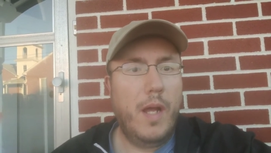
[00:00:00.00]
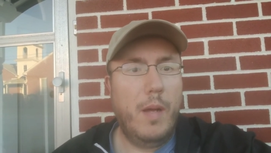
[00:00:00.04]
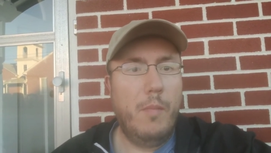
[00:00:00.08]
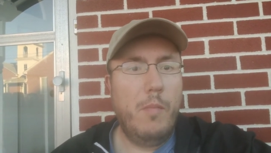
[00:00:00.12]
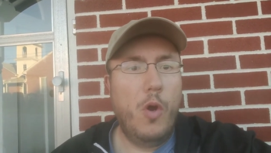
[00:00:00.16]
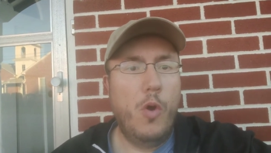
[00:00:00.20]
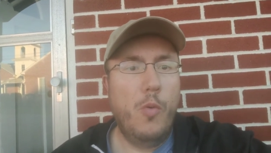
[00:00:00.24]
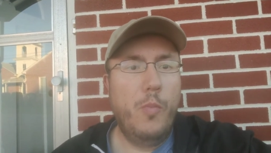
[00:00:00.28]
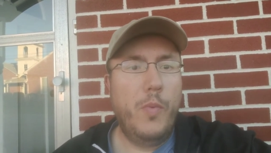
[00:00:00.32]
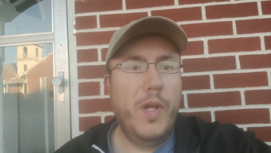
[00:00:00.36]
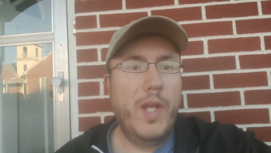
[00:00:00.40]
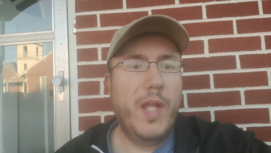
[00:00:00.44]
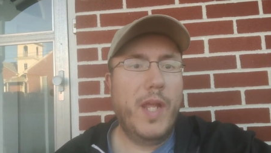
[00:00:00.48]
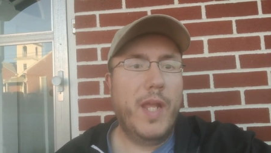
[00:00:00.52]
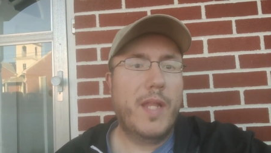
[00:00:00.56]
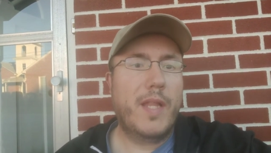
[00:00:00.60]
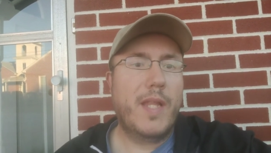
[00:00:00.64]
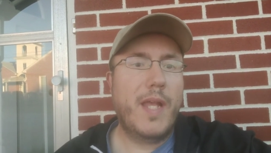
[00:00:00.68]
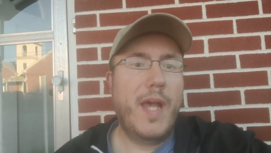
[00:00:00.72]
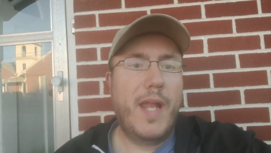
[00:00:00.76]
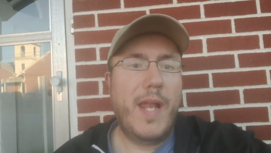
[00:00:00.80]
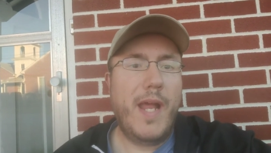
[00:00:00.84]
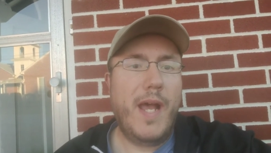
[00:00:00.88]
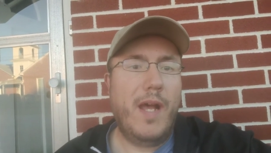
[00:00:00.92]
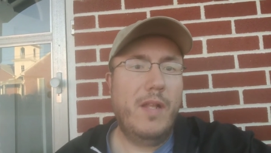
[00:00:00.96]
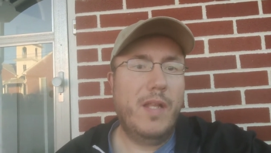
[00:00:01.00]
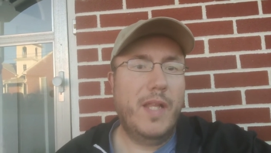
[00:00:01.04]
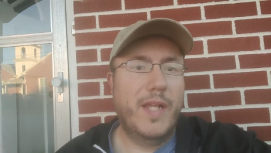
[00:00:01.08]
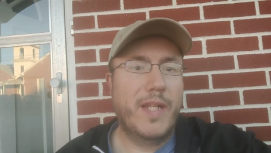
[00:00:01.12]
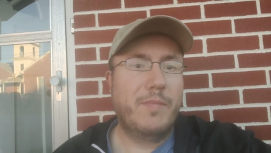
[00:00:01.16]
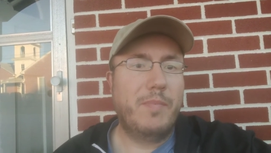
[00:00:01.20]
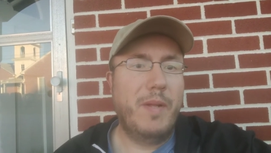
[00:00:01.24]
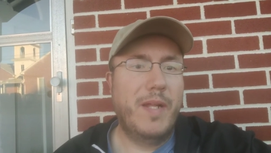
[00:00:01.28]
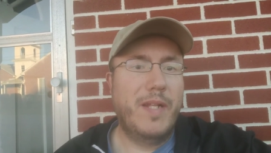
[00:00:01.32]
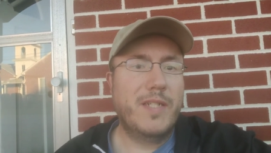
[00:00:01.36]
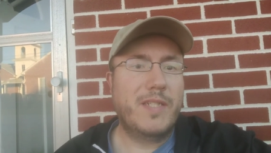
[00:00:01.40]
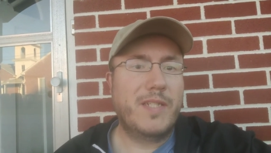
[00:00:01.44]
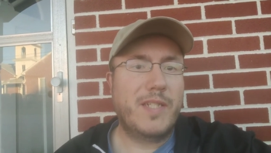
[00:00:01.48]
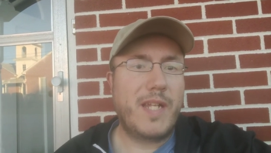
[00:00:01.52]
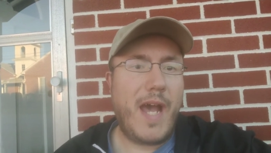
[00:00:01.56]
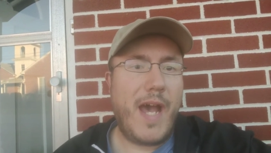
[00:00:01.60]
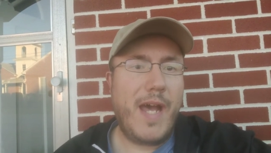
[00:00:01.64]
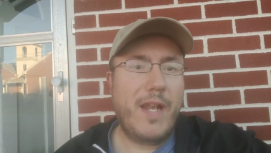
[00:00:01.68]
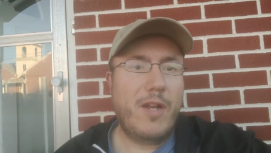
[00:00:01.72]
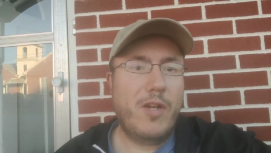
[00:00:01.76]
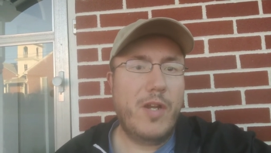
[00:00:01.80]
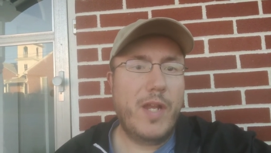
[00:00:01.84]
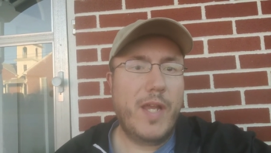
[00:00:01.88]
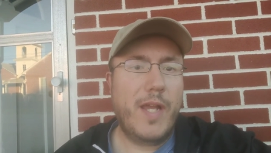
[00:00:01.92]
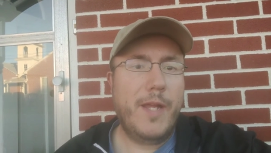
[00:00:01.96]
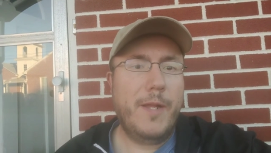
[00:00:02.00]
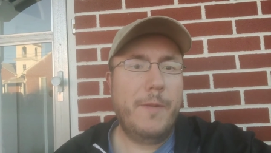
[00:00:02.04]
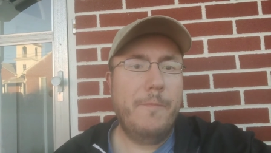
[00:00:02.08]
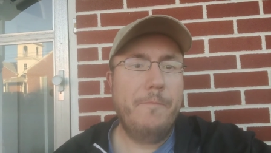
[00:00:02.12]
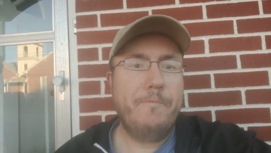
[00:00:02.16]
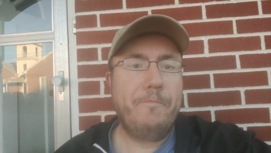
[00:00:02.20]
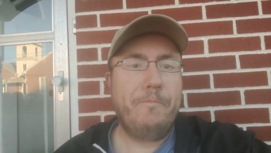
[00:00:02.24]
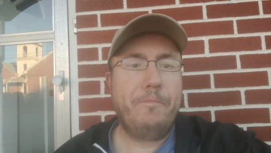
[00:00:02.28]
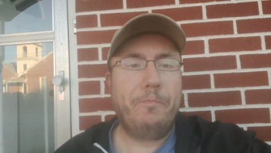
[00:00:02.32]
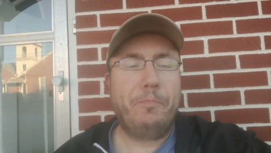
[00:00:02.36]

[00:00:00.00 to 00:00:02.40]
I'm hoping to get that out like maybe Saturday,